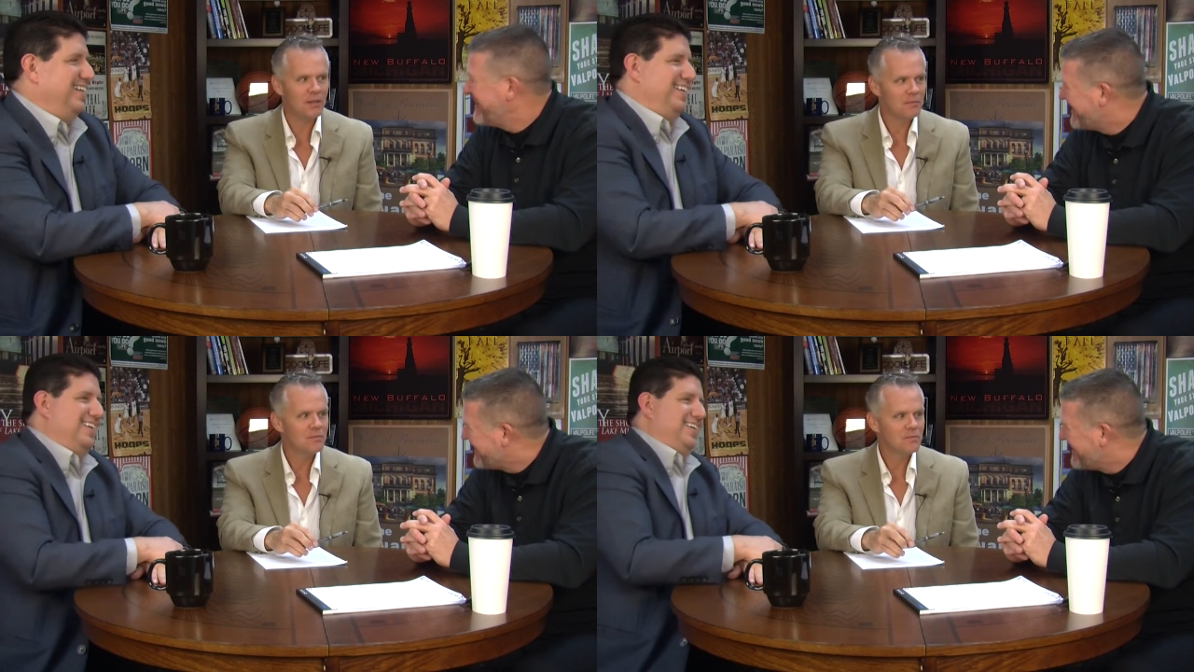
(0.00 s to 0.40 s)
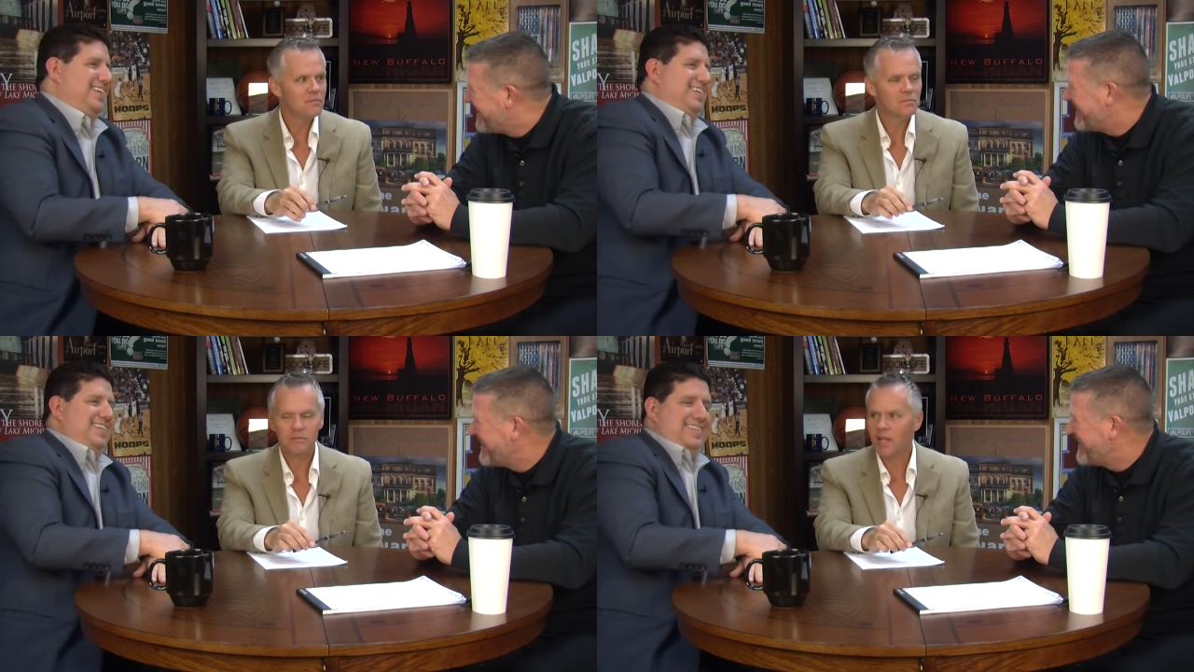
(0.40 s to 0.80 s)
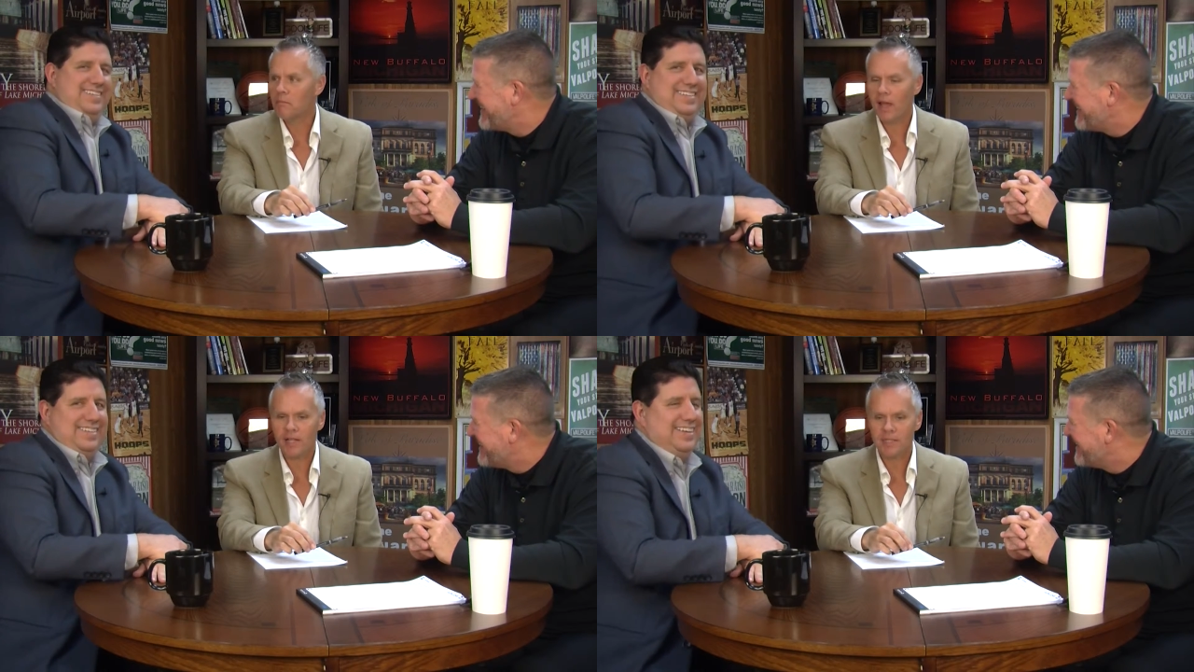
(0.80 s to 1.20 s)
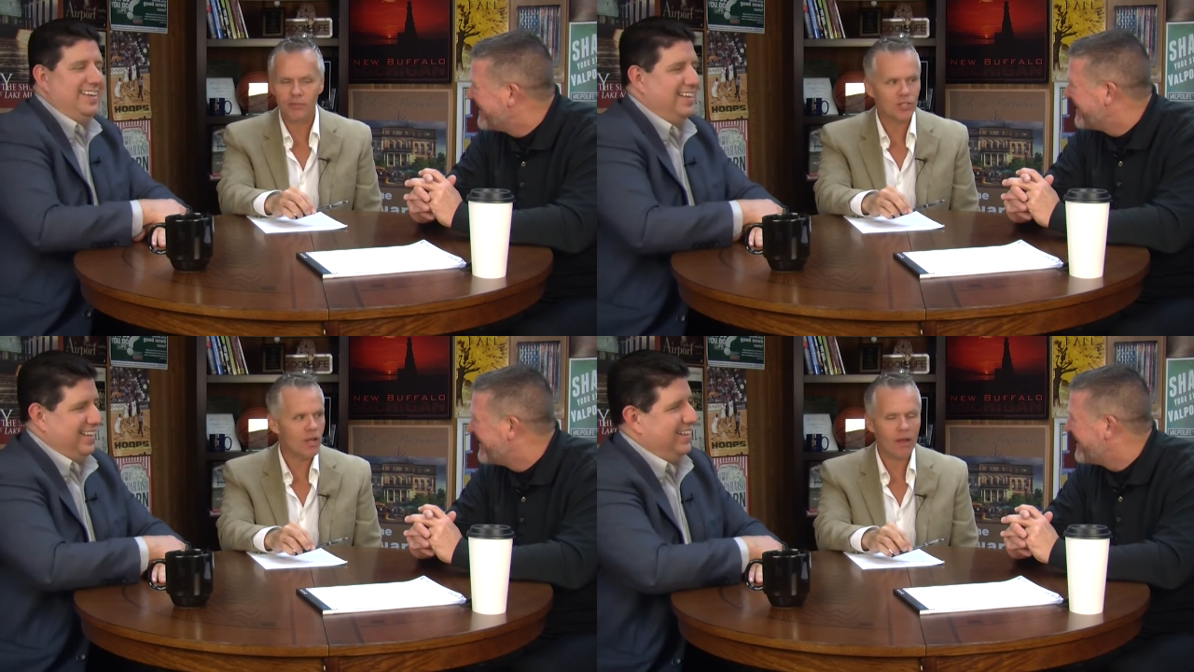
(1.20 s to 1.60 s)
Speaker 1: right. And passive
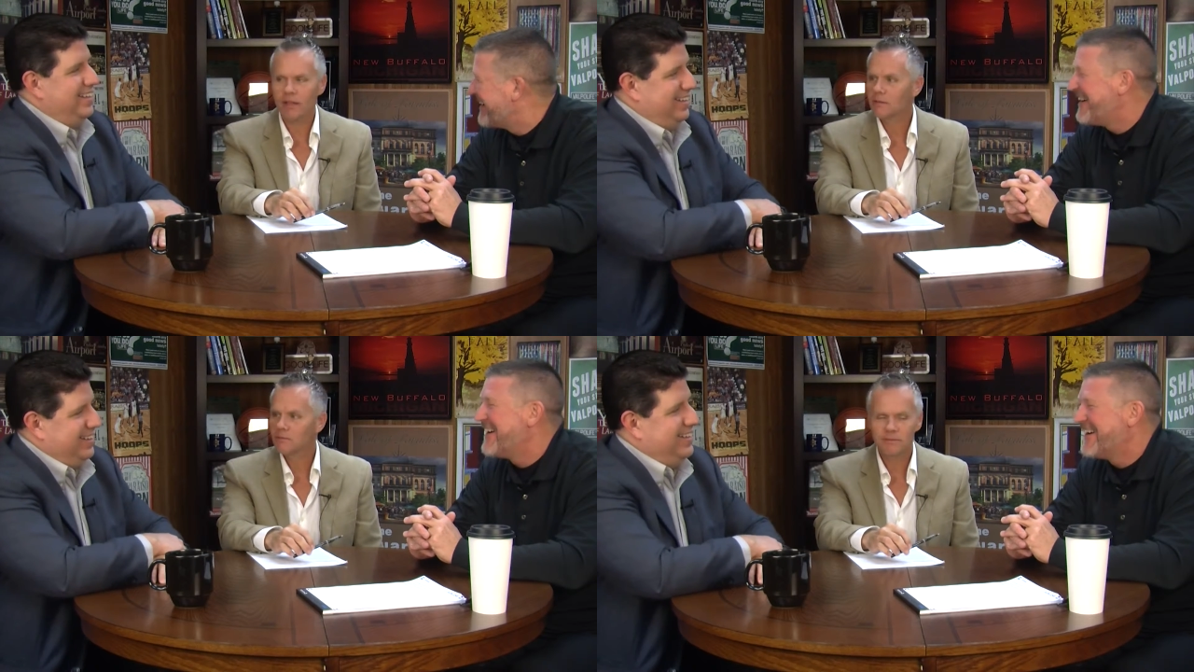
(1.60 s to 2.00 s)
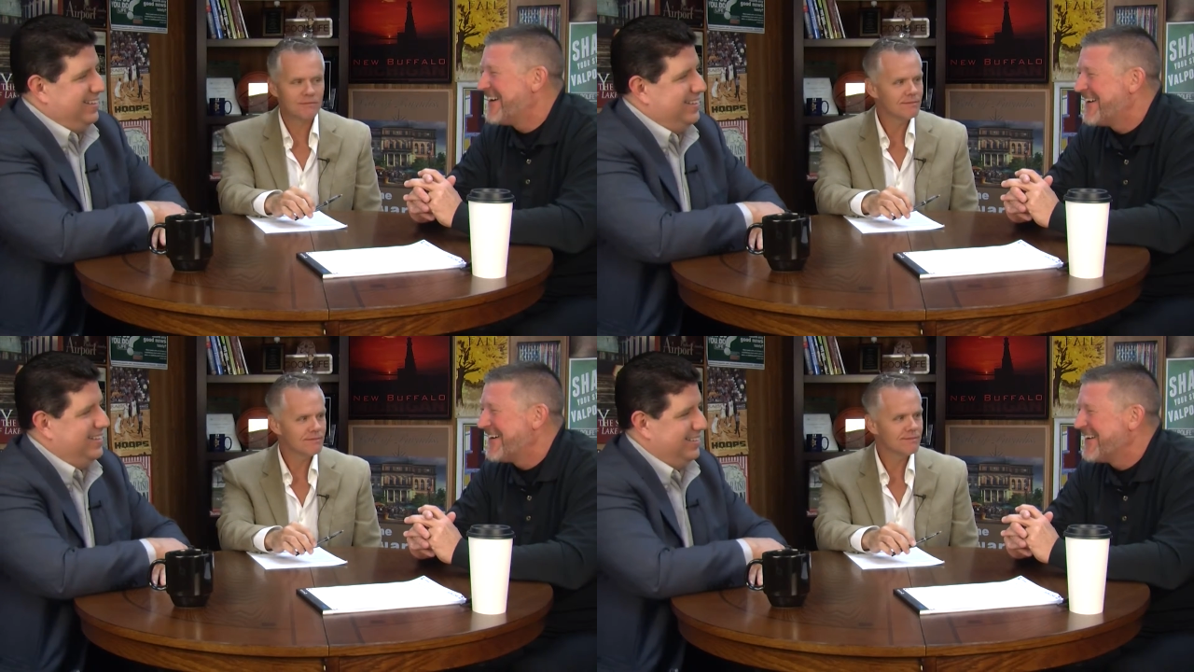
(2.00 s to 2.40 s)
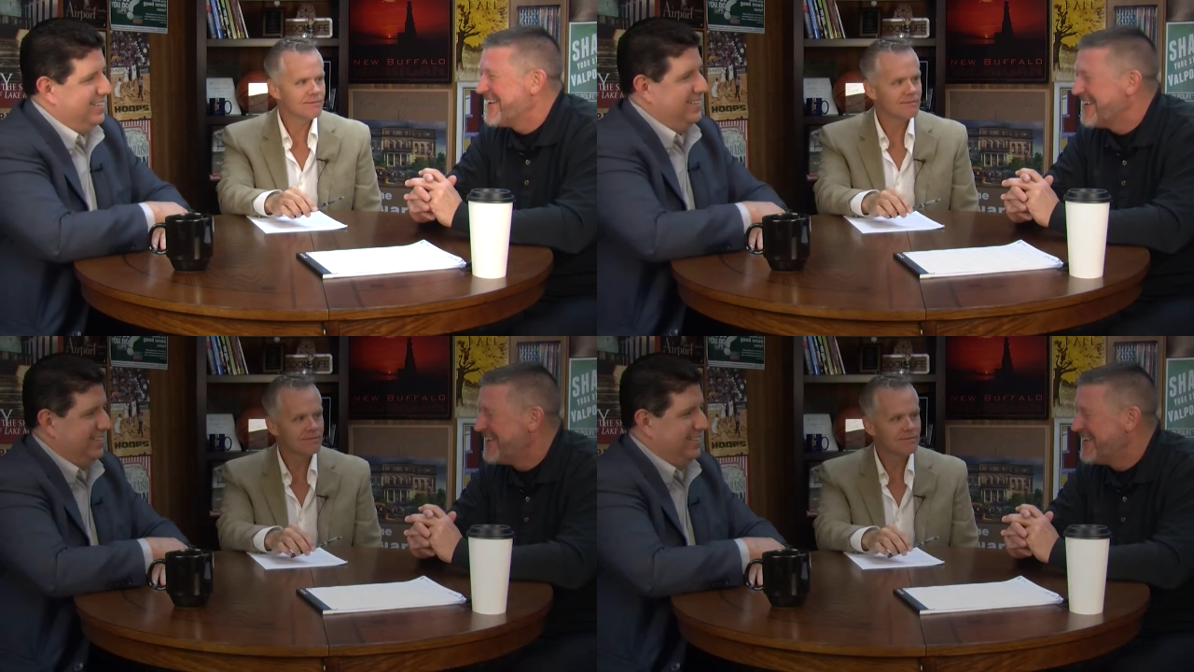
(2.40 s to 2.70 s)
and shy.